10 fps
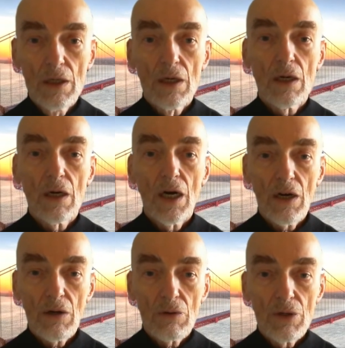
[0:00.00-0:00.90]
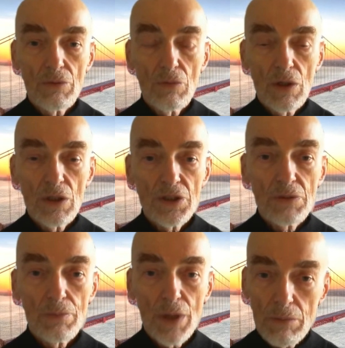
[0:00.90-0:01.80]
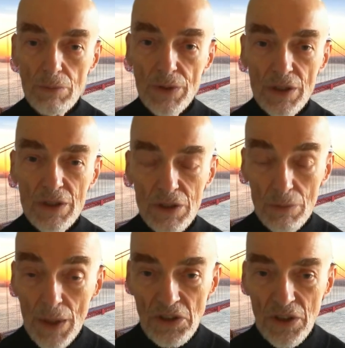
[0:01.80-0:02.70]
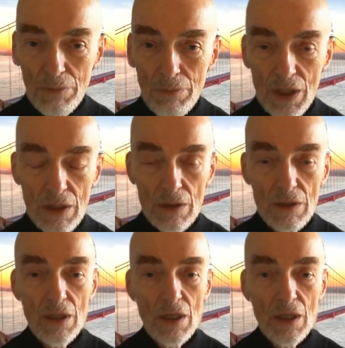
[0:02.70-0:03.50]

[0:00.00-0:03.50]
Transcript: how it was probably a domestic mailer.